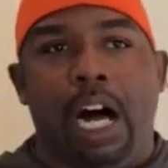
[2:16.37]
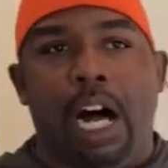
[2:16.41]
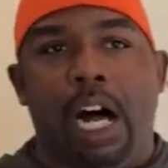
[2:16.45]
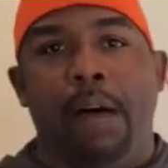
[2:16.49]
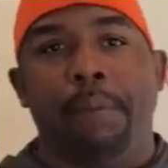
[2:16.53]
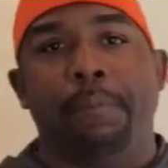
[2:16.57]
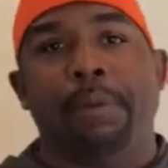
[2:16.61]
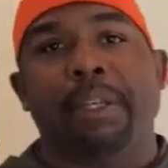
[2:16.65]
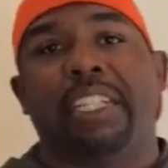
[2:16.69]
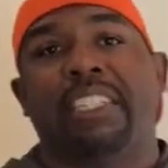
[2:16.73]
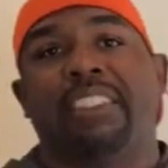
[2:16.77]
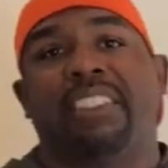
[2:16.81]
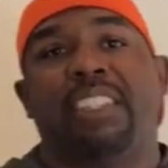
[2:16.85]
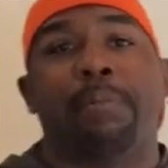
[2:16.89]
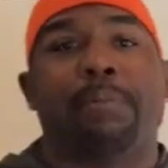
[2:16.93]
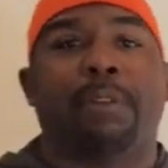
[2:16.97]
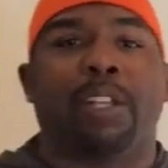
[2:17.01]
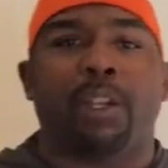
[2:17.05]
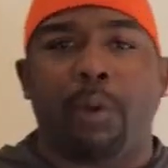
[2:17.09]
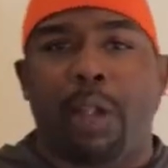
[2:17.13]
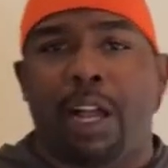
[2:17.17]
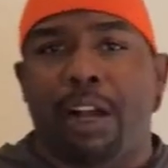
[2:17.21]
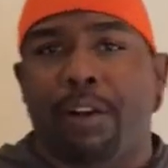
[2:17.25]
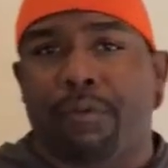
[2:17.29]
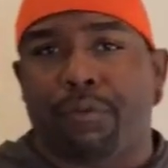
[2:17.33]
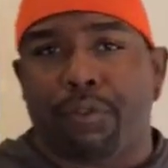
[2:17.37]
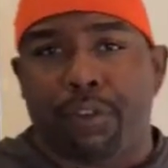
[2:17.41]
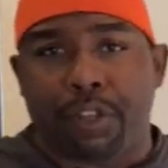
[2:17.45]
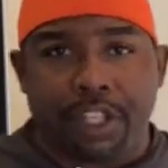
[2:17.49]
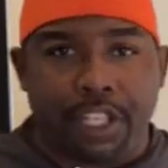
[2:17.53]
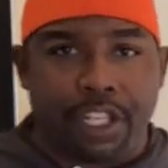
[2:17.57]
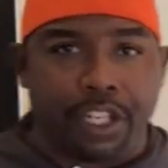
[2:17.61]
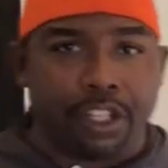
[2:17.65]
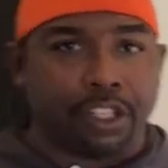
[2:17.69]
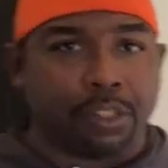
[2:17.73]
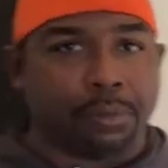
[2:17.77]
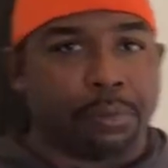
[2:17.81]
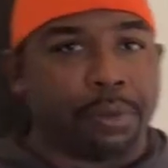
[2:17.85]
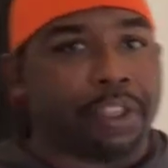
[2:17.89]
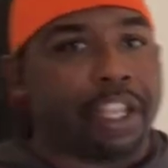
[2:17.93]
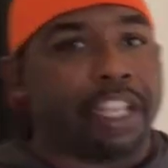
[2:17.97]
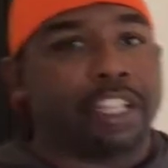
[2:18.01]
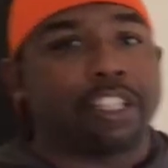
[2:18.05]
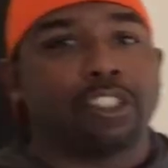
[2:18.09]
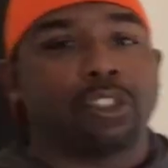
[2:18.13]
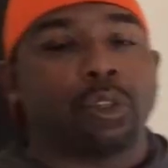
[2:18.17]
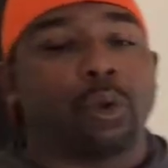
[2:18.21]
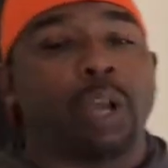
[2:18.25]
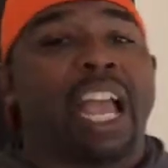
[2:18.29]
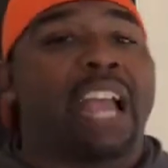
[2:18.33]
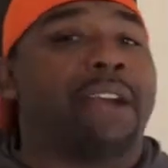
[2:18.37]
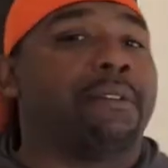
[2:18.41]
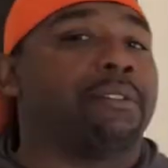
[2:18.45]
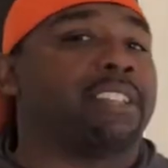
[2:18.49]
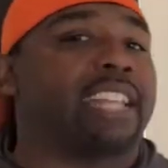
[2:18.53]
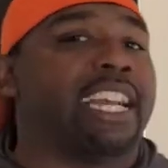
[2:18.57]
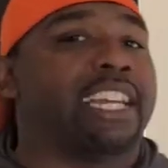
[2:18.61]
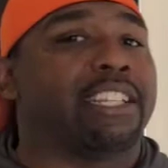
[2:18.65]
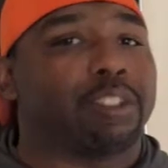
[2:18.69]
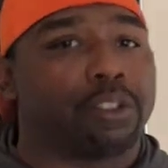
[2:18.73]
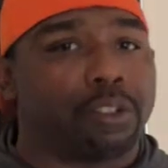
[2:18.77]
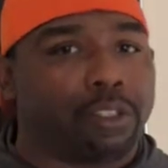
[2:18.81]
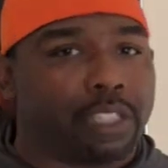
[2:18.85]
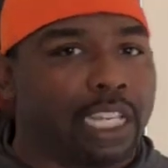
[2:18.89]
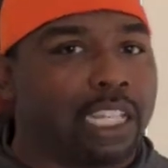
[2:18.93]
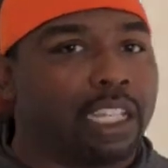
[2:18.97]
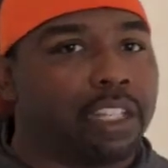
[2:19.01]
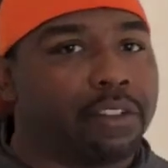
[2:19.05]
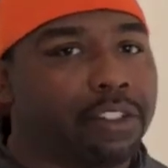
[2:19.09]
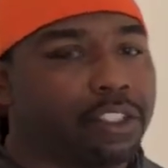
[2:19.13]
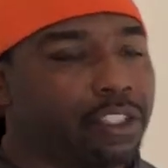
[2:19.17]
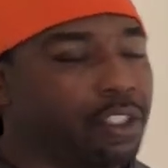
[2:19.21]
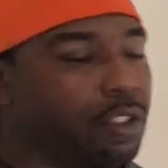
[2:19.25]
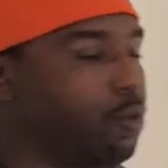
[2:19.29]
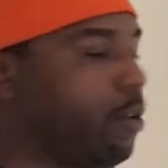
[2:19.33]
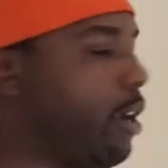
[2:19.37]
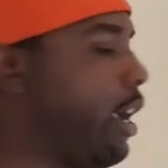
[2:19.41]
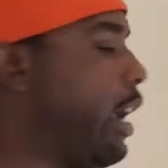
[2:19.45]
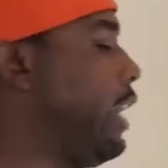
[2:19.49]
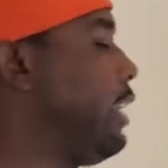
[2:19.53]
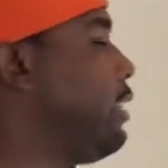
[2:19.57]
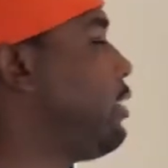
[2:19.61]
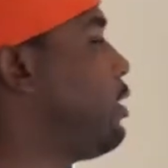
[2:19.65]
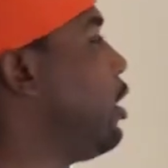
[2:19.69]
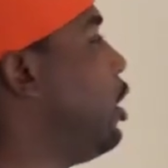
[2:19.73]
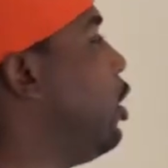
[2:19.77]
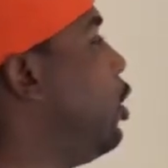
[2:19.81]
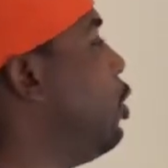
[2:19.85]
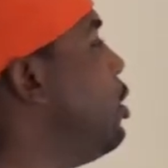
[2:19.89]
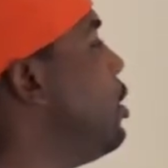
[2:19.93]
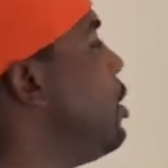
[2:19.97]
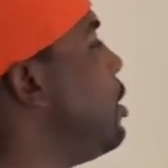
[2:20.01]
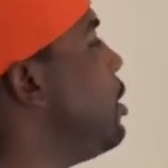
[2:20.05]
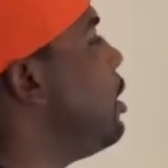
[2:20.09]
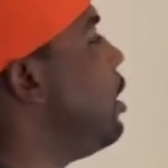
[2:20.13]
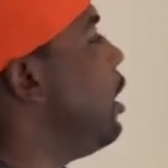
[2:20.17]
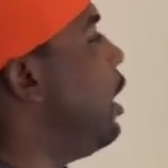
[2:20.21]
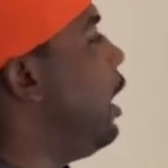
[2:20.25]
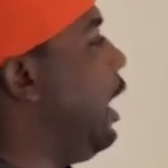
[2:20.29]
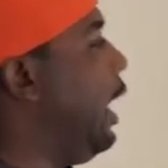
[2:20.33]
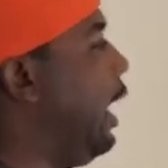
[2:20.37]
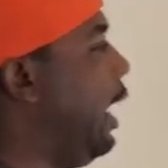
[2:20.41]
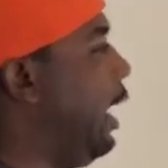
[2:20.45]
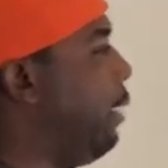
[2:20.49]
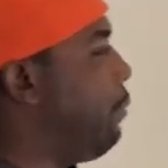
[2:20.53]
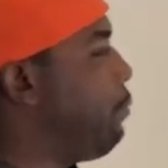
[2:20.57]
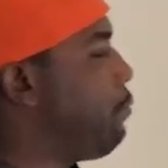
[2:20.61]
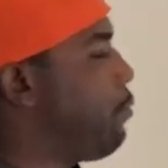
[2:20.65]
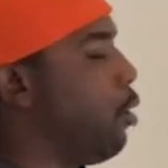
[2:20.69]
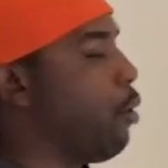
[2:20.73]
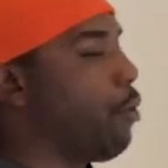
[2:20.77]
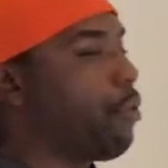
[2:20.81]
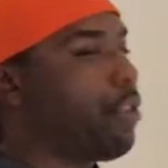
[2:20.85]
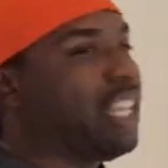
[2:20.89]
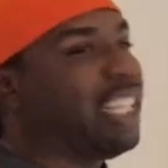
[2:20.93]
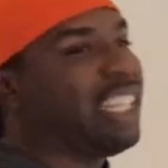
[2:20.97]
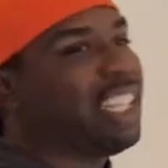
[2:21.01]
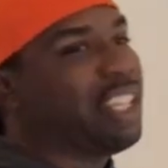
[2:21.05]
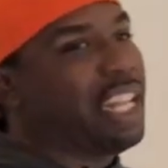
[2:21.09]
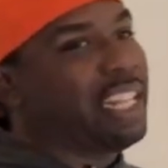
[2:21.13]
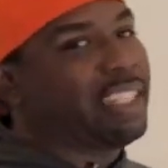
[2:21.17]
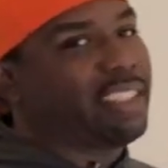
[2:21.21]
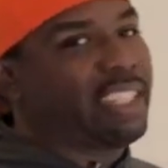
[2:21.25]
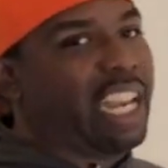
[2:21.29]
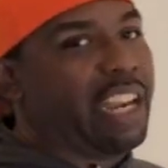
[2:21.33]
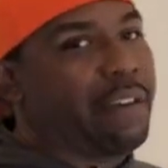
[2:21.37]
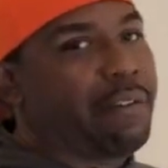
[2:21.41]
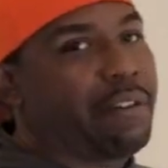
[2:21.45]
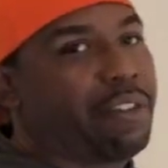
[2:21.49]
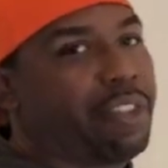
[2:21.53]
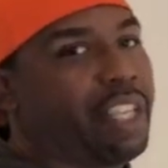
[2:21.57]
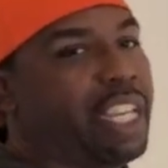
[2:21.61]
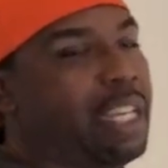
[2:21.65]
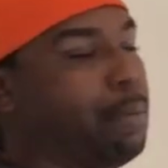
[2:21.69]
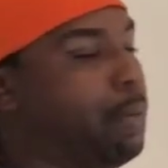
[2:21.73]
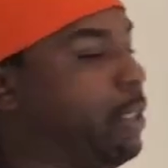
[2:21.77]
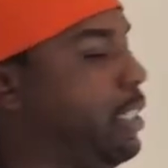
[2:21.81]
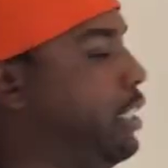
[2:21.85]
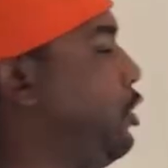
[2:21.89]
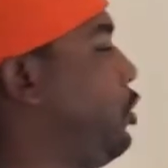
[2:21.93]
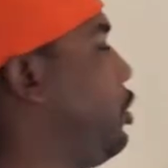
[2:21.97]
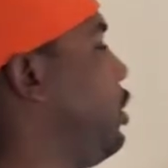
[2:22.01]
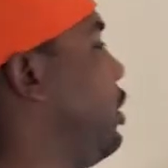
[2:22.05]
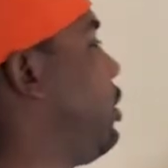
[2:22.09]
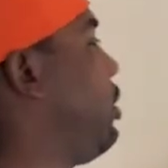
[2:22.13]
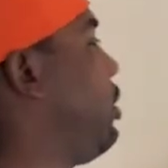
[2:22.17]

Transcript: because they've been around for years, but they just don't advertise on television, right? So don't think that that's everything, but it's just